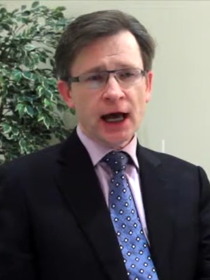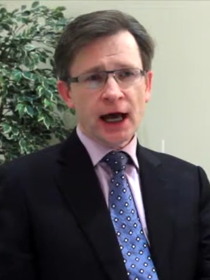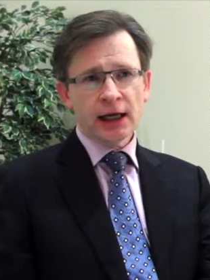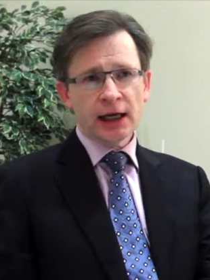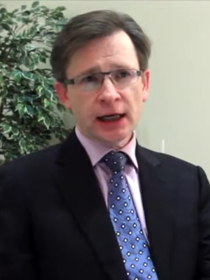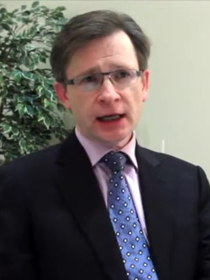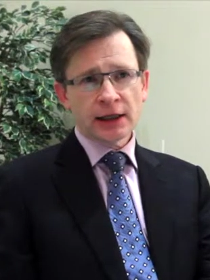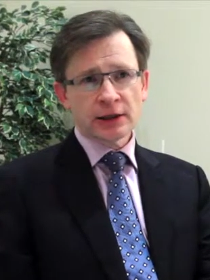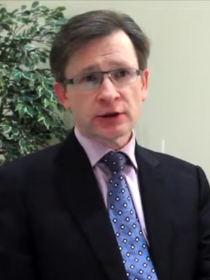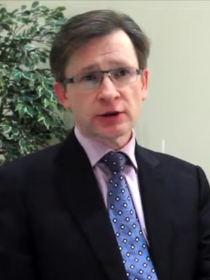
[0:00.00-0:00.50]

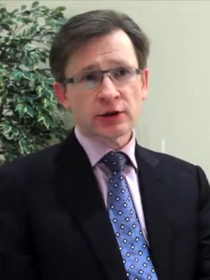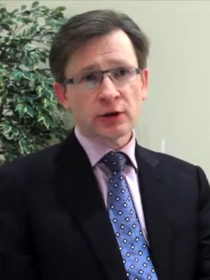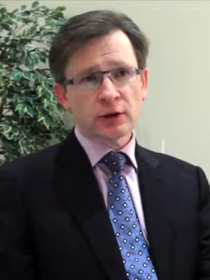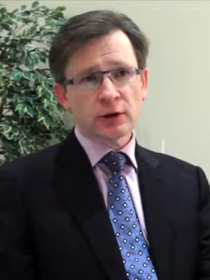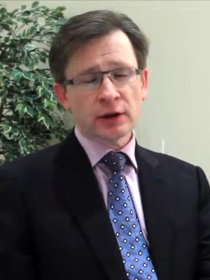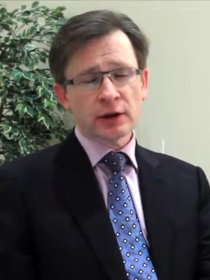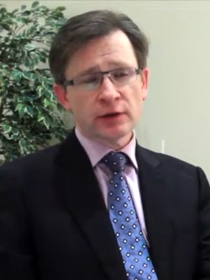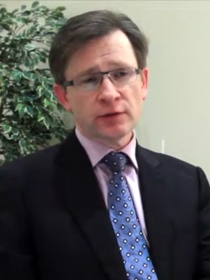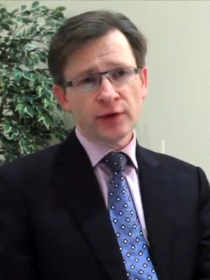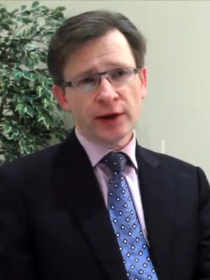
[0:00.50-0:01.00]
I'd like to
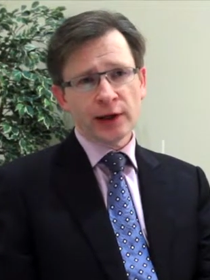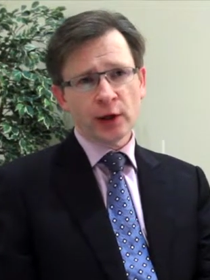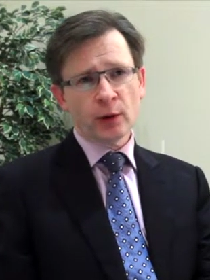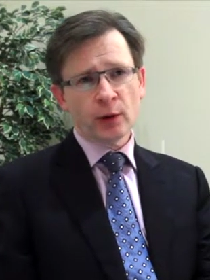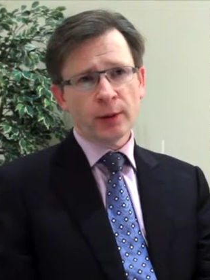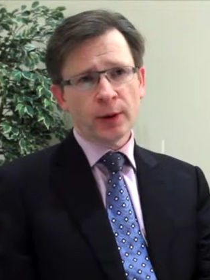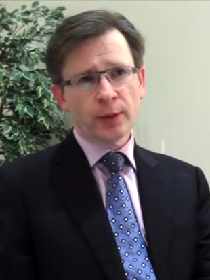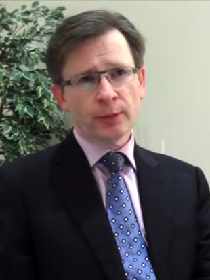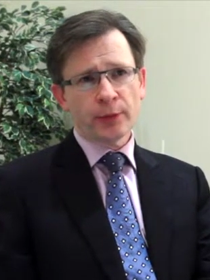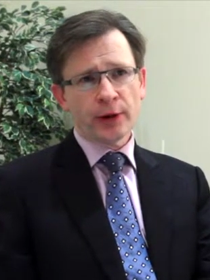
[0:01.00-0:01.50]
talk in this
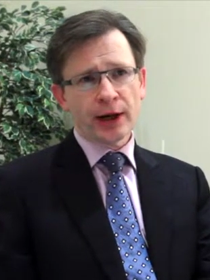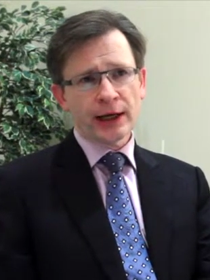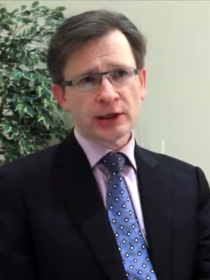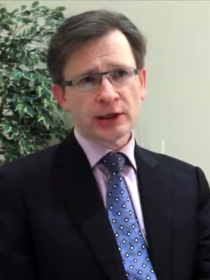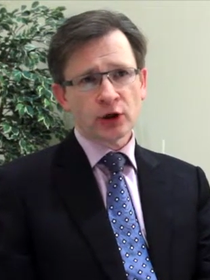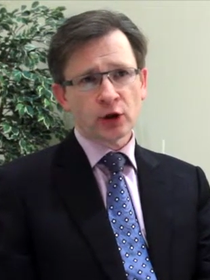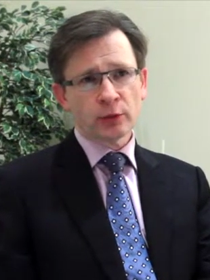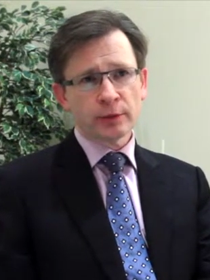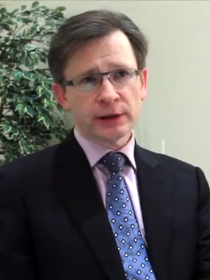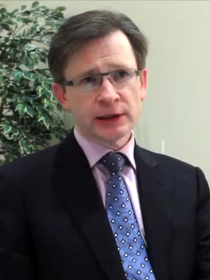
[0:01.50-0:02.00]
video about
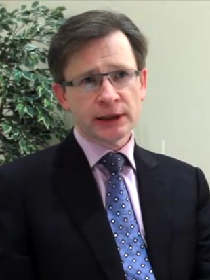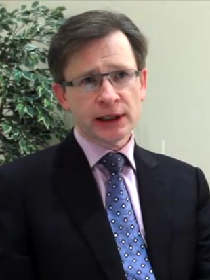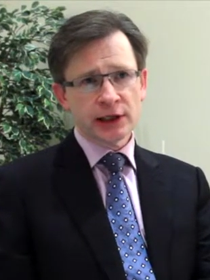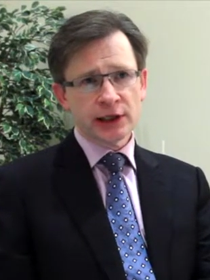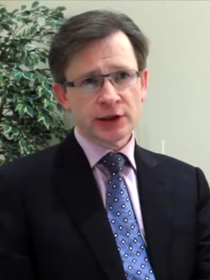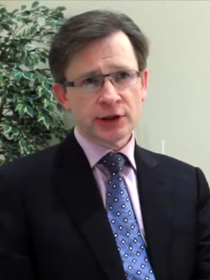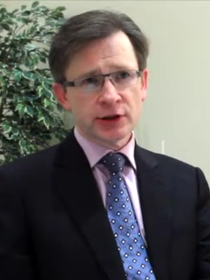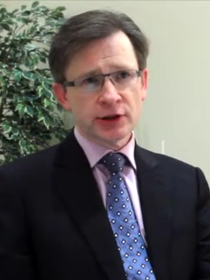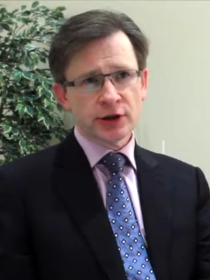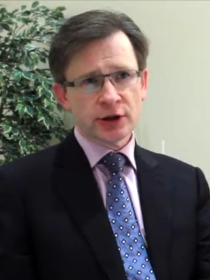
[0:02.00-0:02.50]
breast
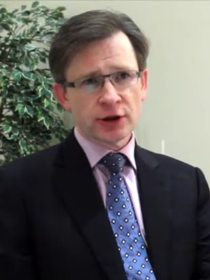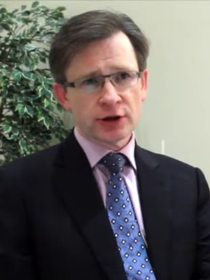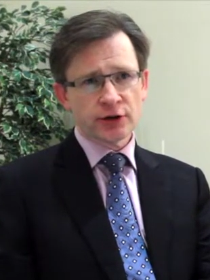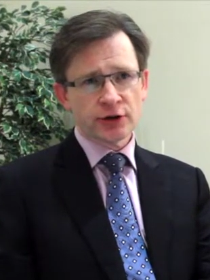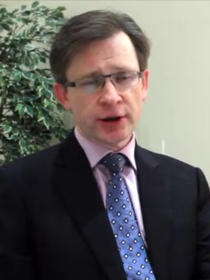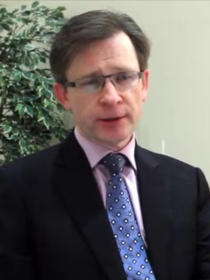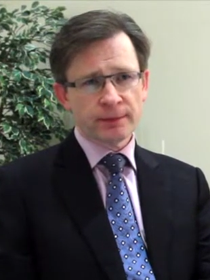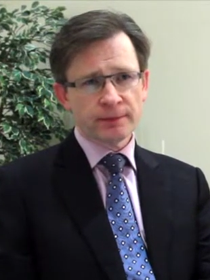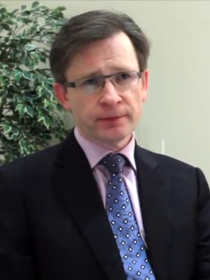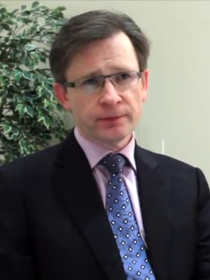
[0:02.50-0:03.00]
augmentation
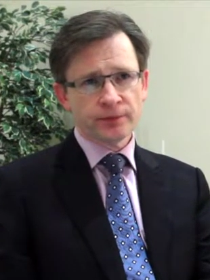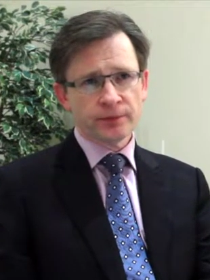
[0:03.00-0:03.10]
surgery.